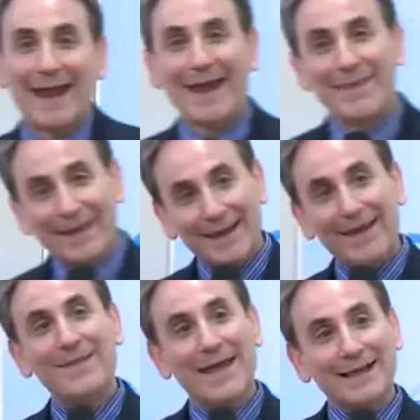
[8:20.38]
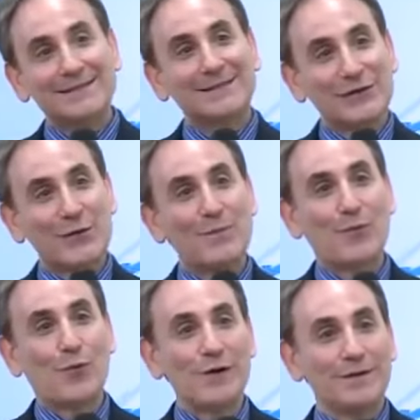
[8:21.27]
And again, that's so
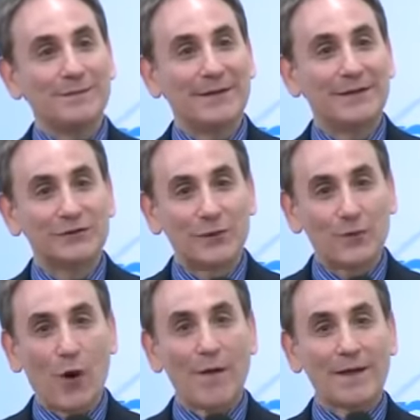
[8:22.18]
important because we want